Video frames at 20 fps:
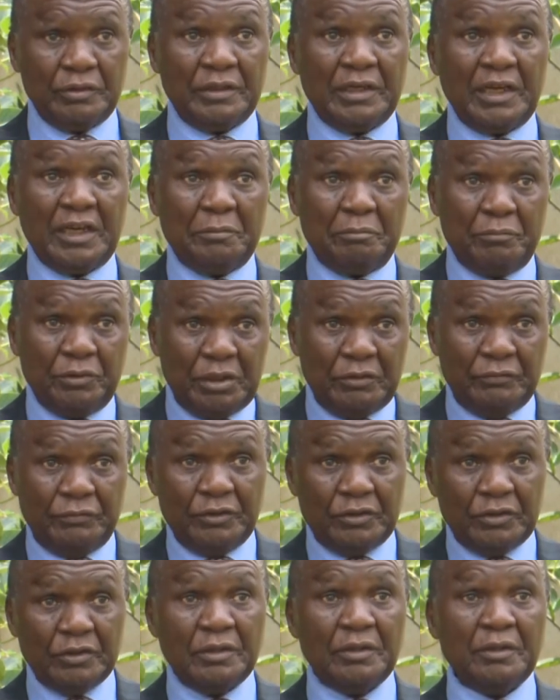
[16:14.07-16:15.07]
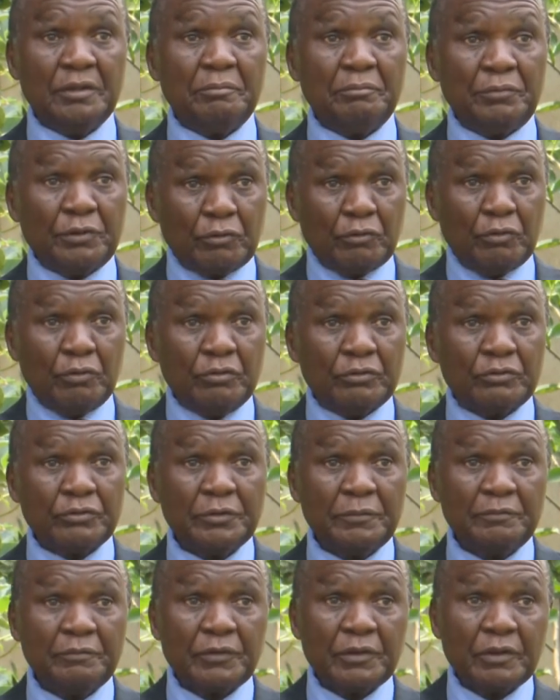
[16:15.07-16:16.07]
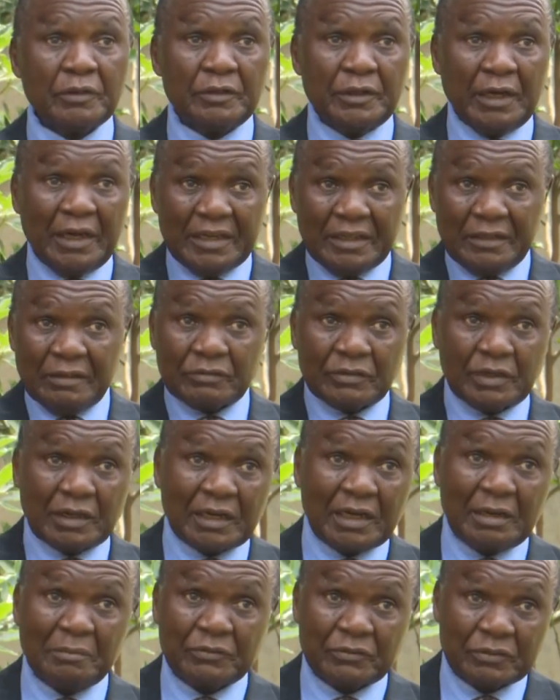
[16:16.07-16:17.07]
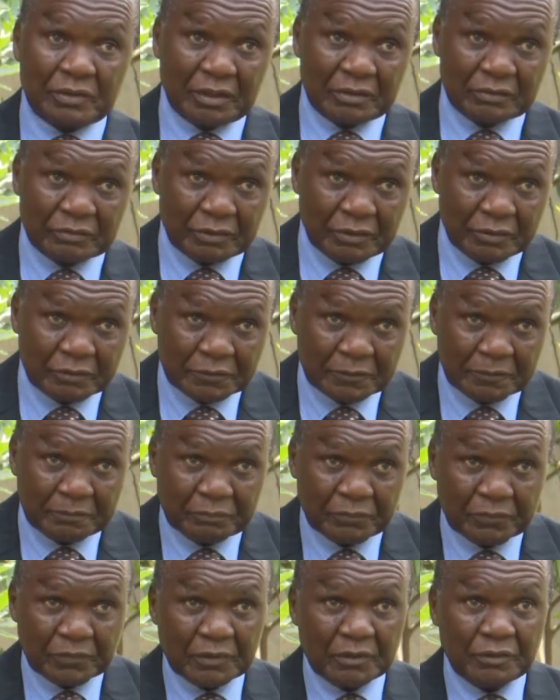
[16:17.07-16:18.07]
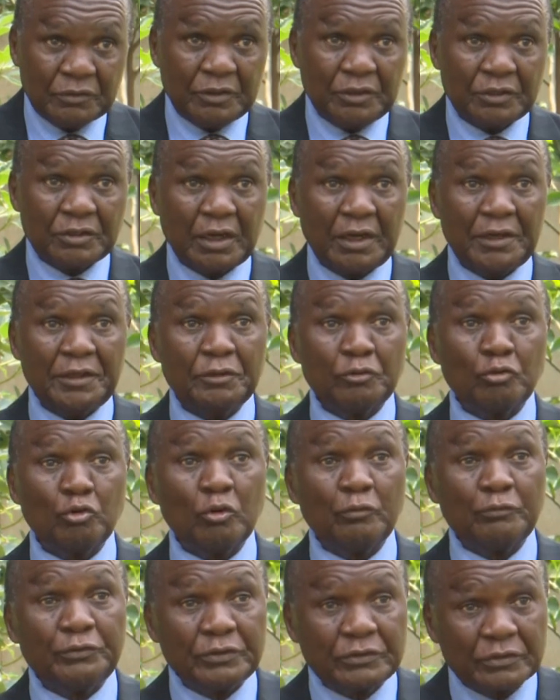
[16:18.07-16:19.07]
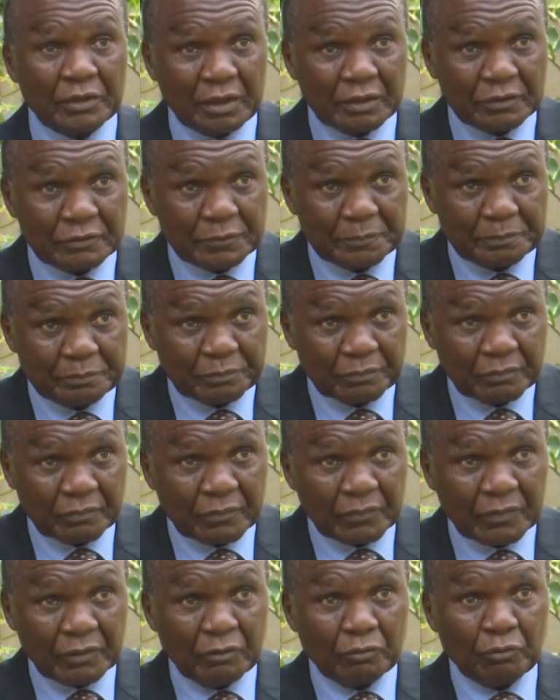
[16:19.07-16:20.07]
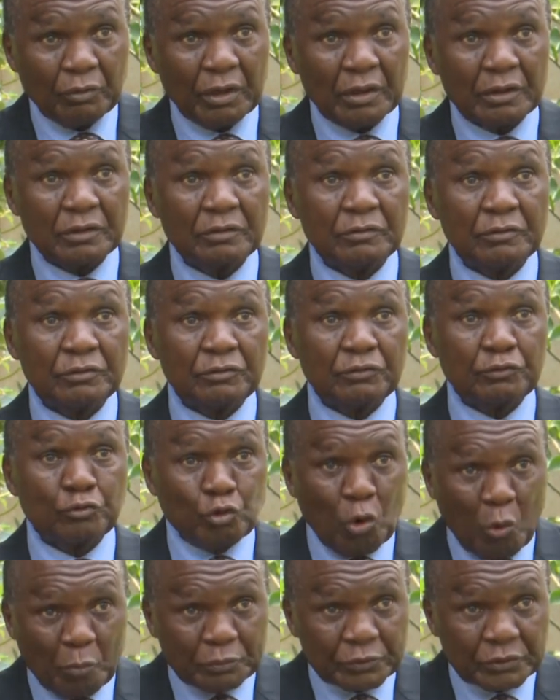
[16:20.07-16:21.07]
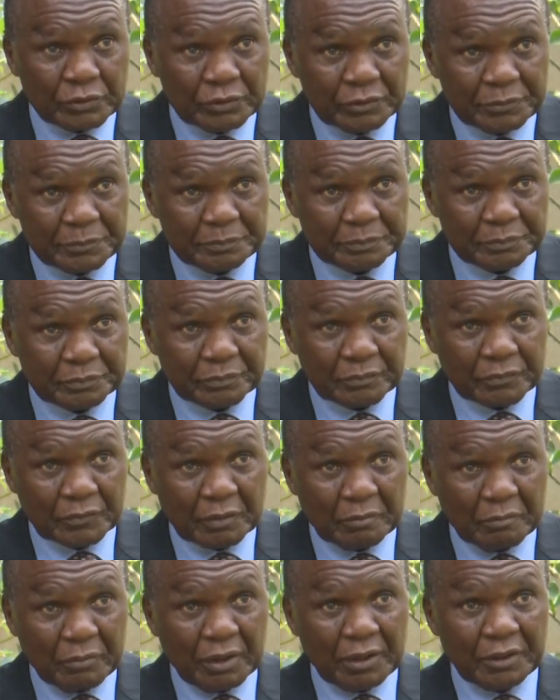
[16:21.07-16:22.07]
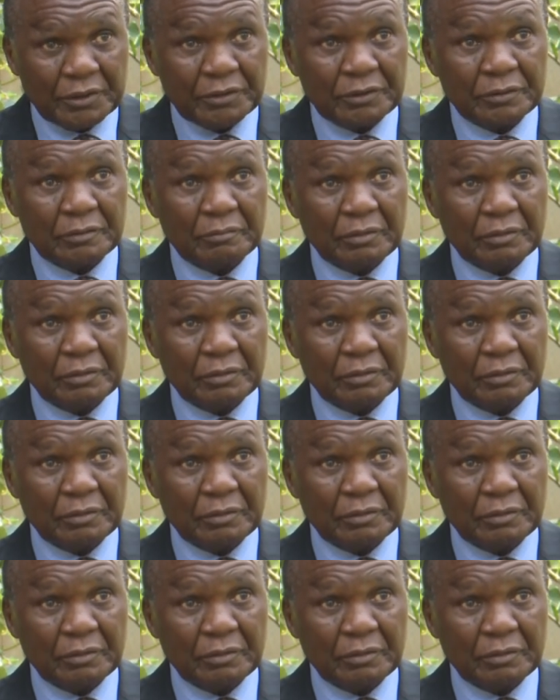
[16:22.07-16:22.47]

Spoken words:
And I believe it because under the circumstances, the returning officers were stopped by